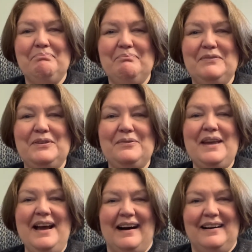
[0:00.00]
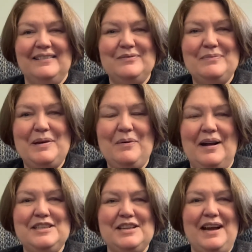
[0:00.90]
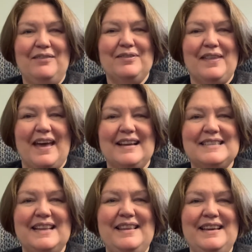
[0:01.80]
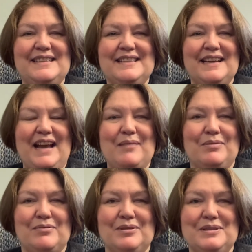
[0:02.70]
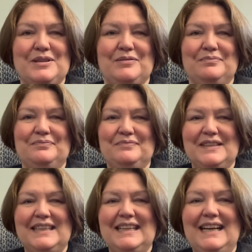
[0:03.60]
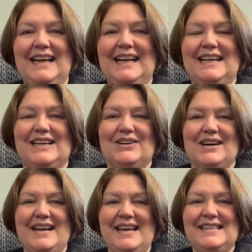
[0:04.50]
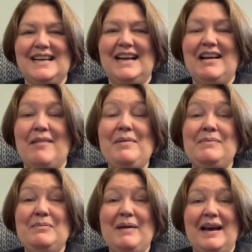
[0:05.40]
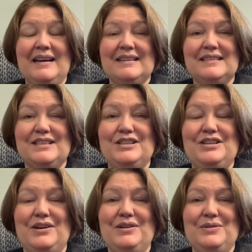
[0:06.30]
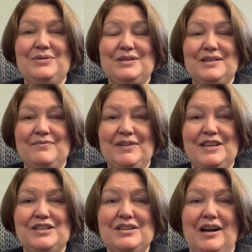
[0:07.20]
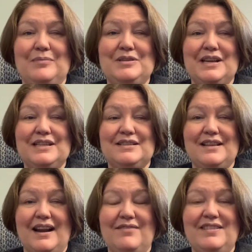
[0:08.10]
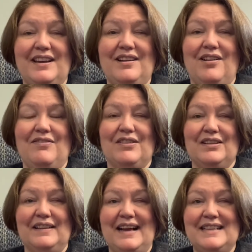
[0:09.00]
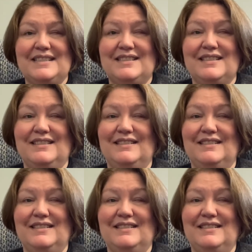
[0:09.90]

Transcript: so yeah, be watching out for that, because I think it's going to happen real soon. All right, I may be back to show you some finished objects that I've done over the last